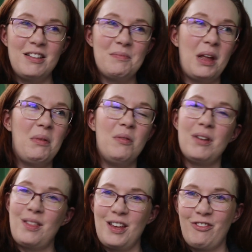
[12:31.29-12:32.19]
and maybe
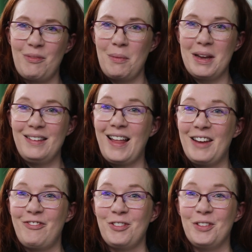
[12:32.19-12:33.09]
1 thing for my make
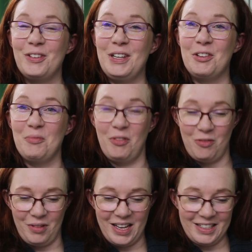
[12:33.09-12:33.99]
9 for the year
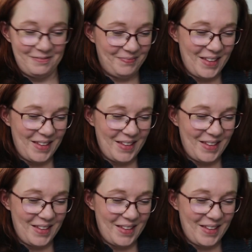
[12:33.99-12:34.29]
before that.